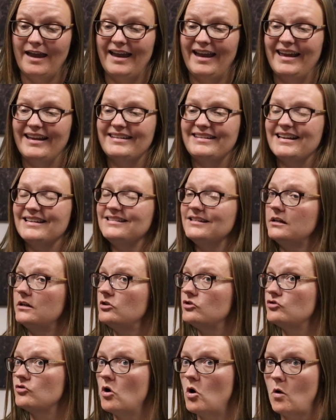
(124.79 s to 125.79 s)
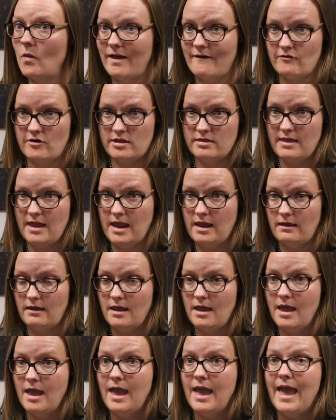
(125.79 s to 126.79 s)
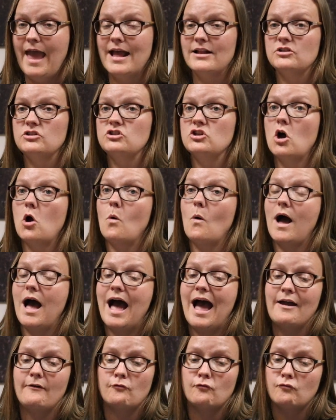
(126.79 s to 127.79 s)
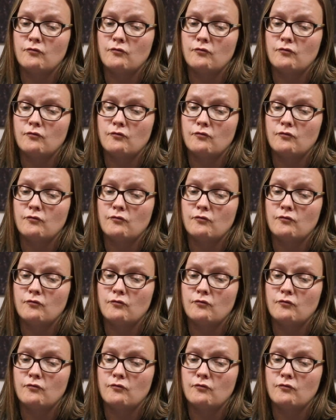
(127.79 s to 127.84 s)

It doesn't control everything. And so I